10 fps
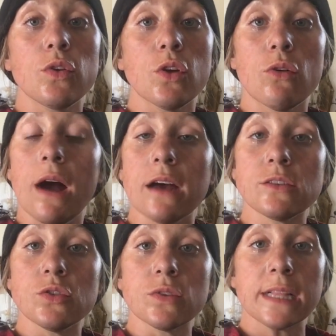know how
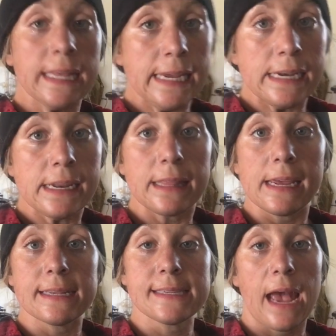to clean the
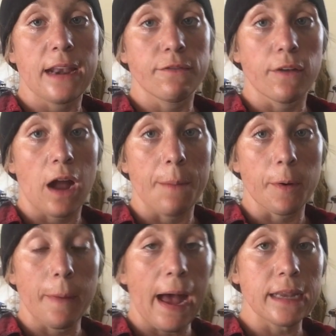inside of a copper
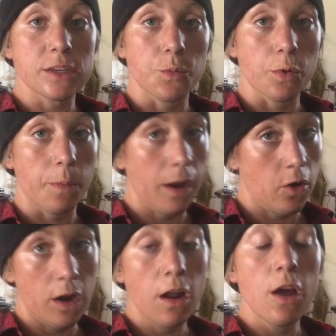pot to prepare it